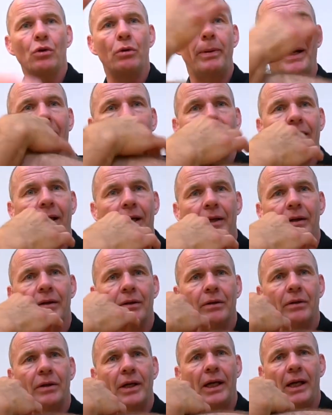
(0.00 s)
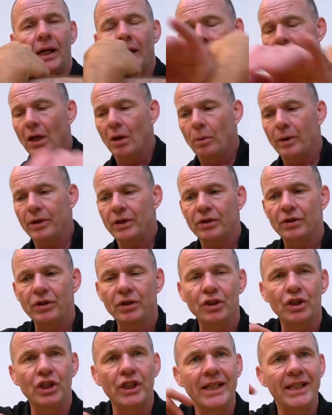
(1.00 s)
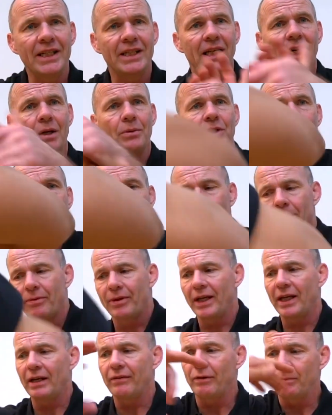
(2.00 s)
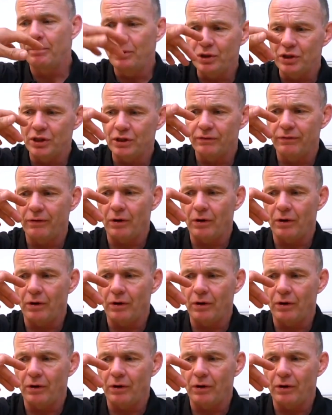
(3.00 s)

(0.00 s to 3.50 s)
go back in, okay? When you're doing chi sao, it's the same thing. If he pushes